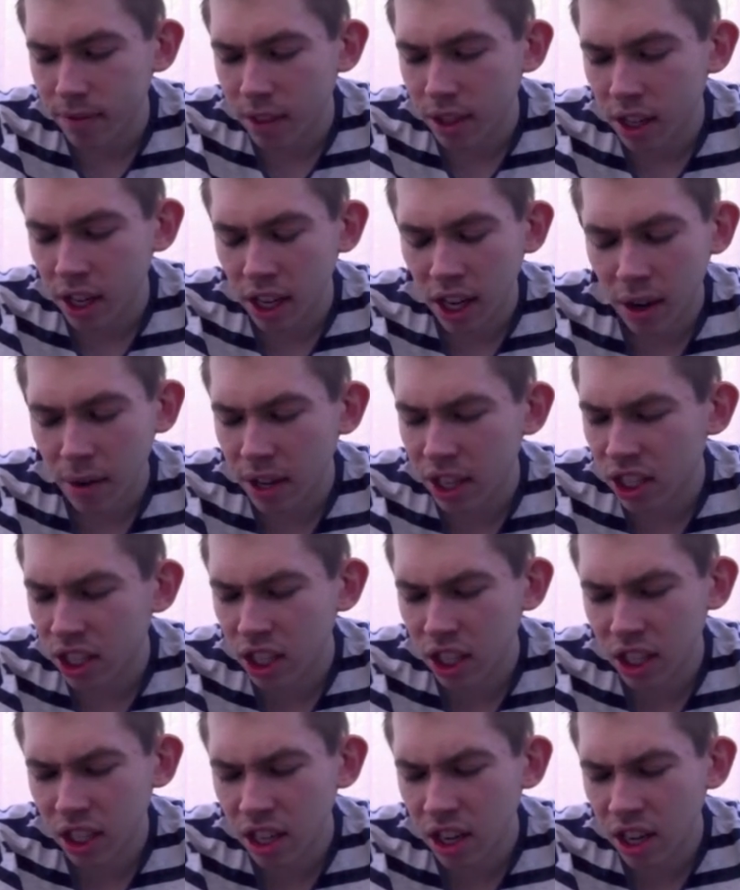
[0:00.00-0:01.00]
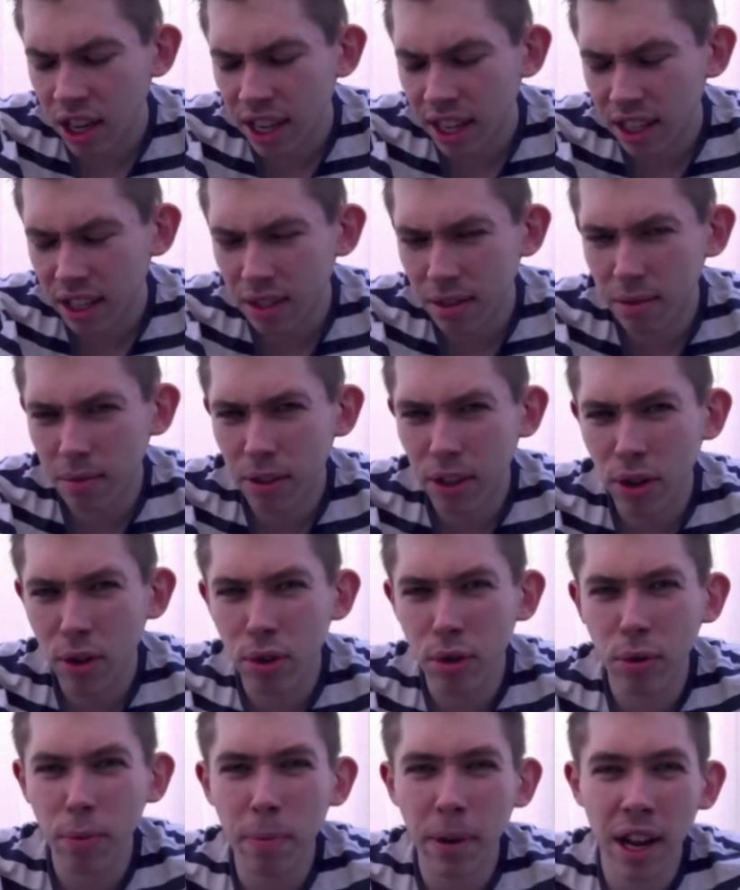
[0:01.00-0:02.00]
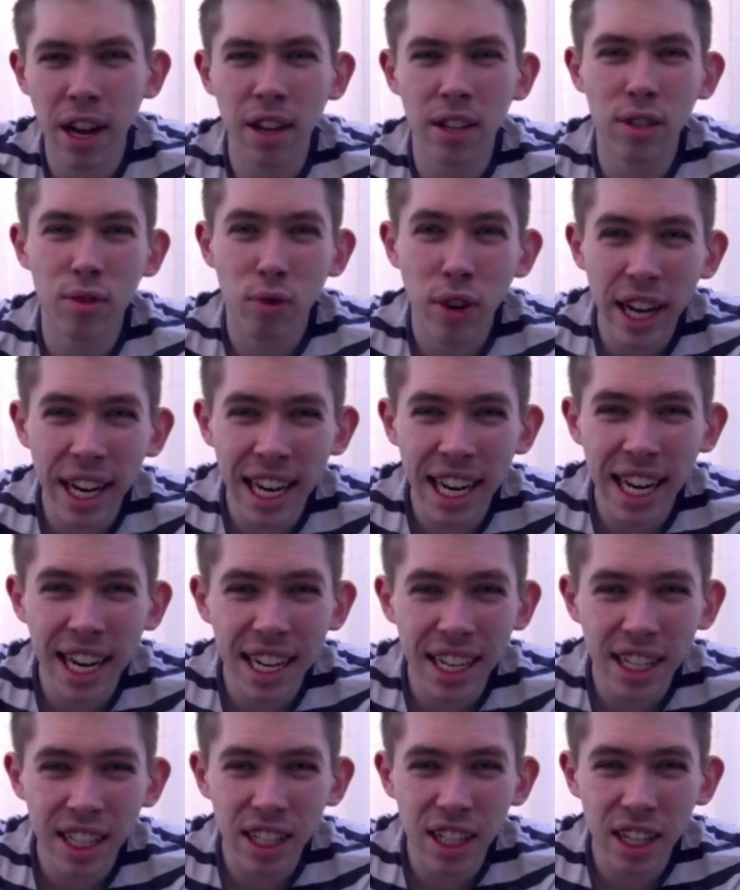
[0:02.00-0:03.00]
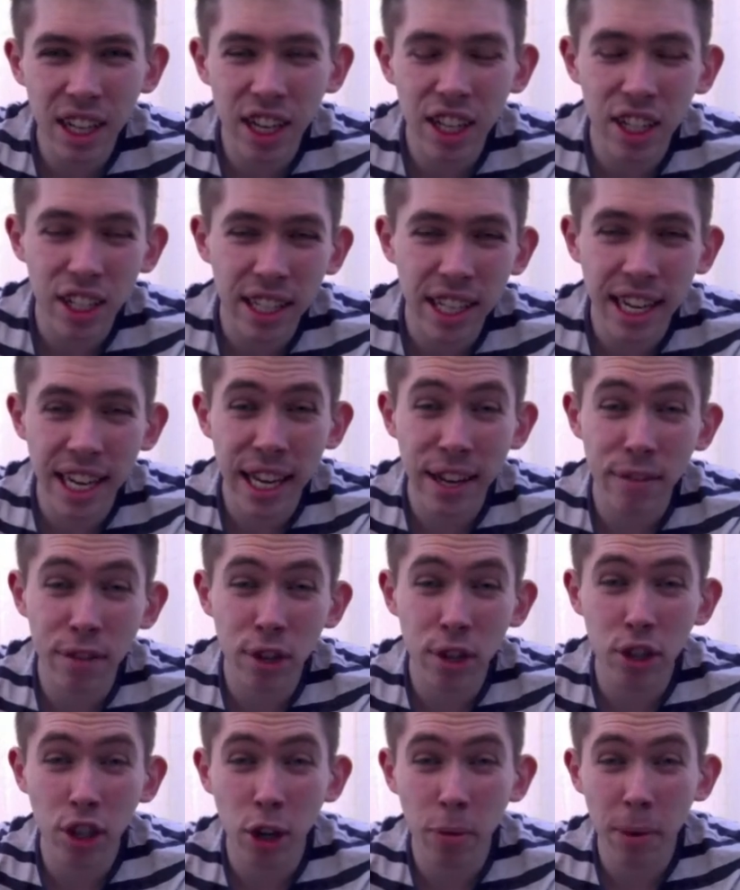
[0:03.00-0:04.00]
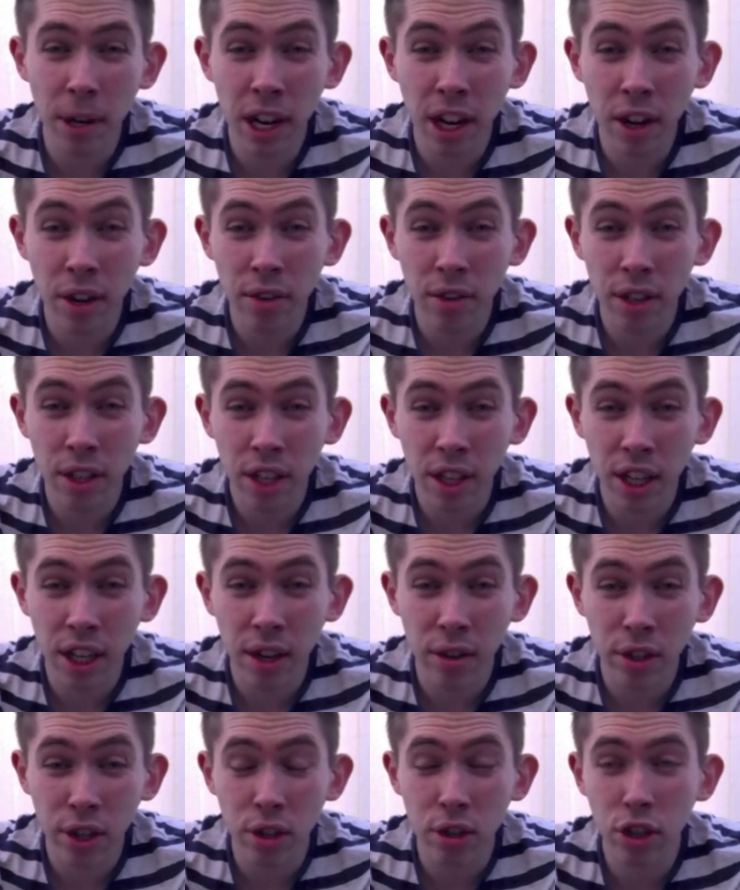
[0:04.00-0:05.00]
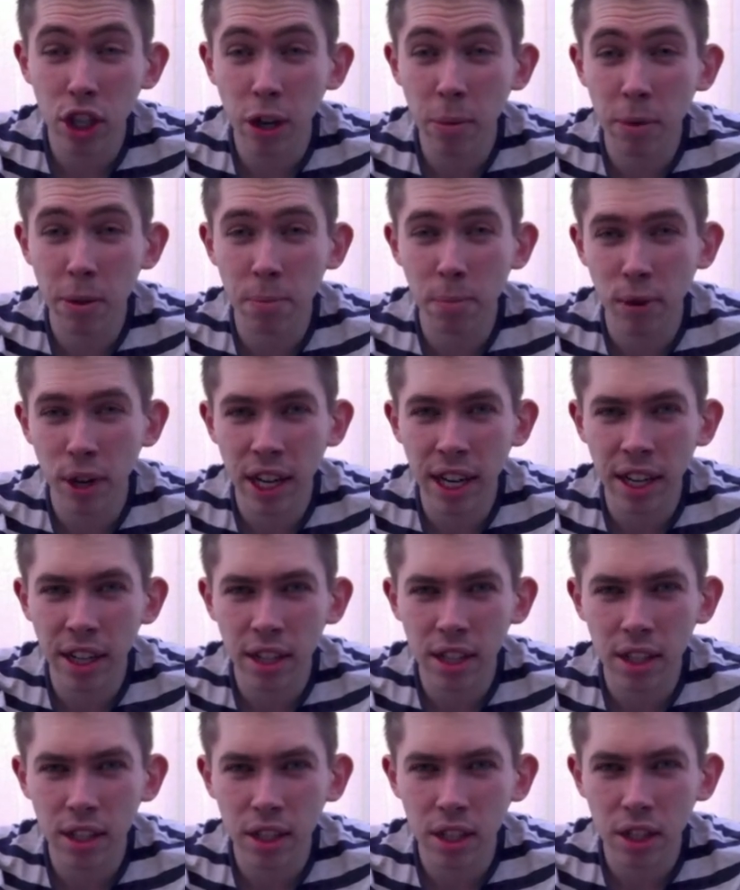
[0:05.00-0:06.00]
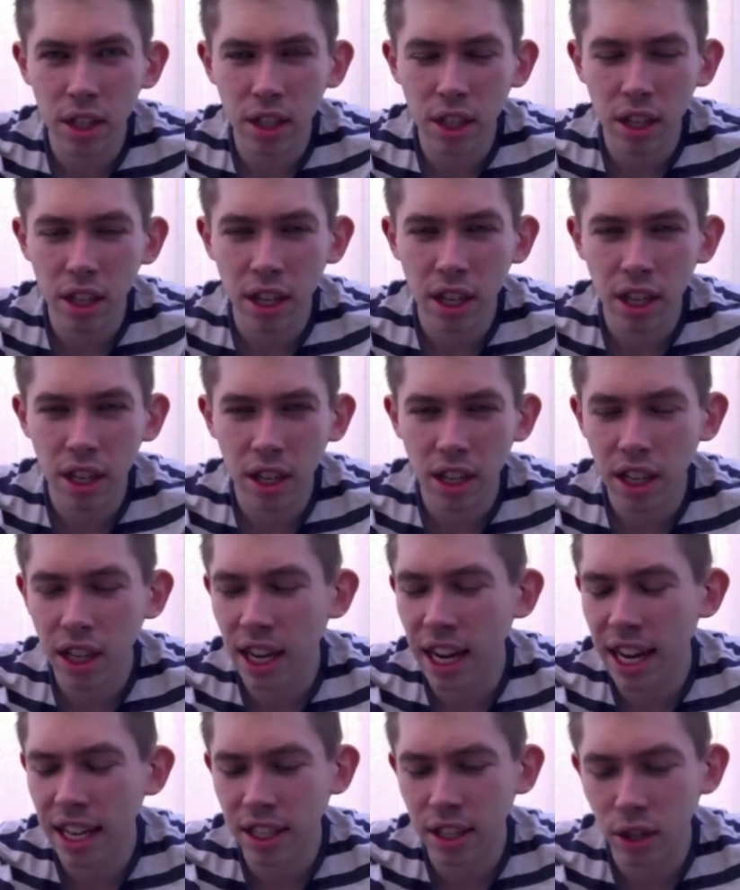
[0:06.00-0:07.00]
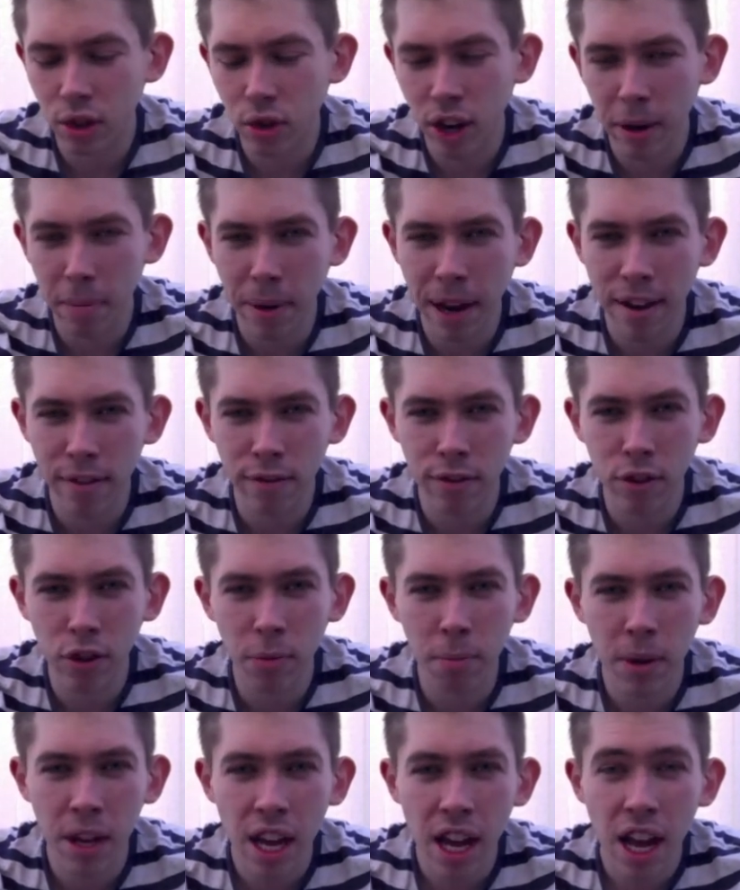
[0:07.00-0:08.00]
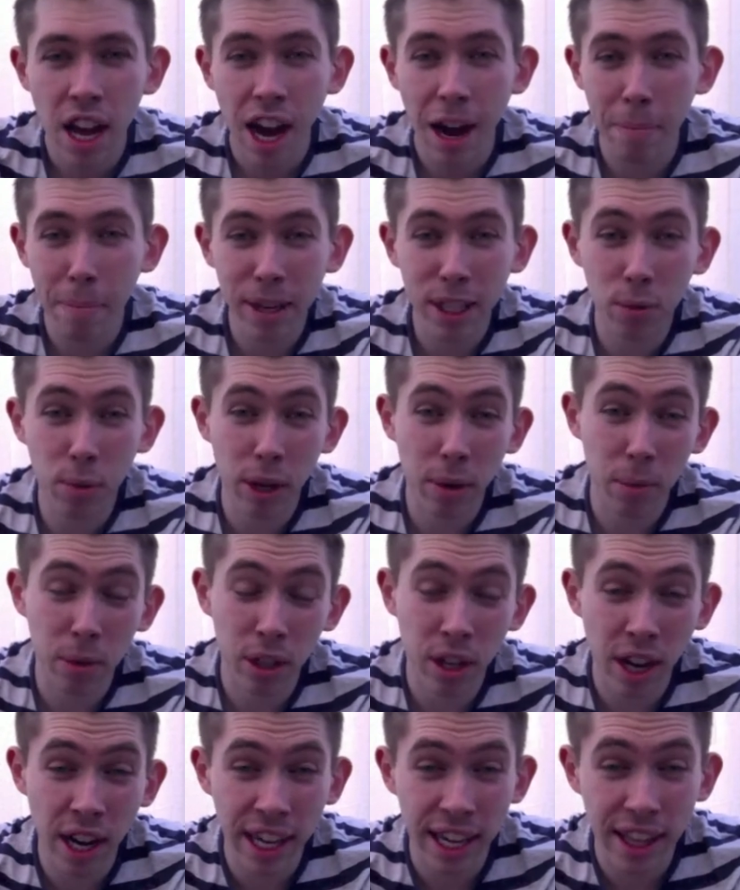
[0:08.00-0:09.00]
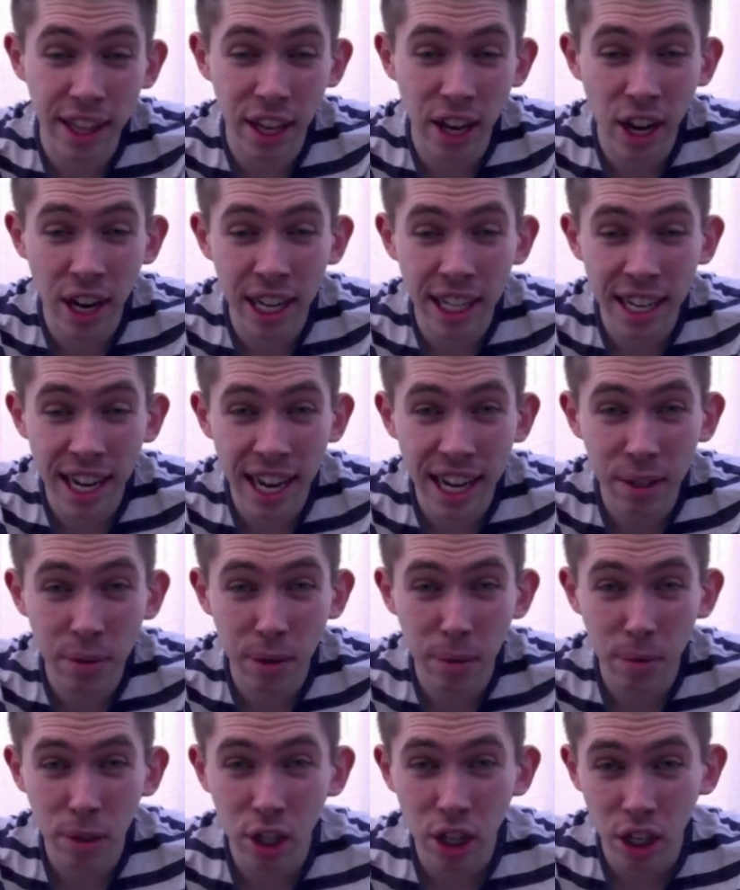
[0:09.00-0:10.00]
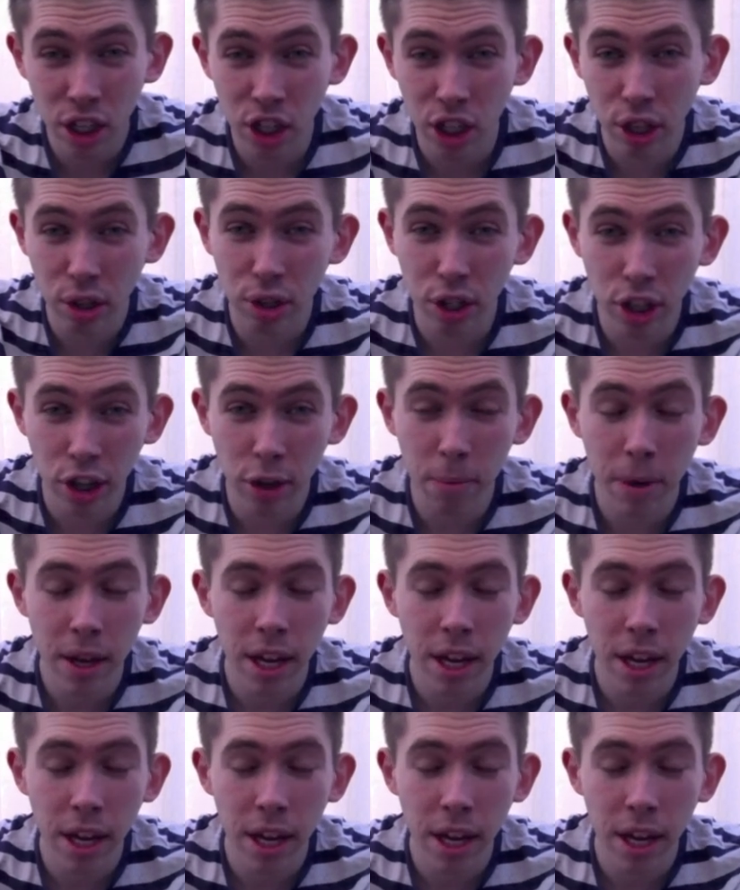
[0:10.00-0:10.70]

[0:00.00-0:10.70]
you know, it's just like, Google Plus, really? Can't you just leave YouTube alone? You know, YouTube was brilliant. It's a great platform. I miss what it was like in the early days when it was just YouTube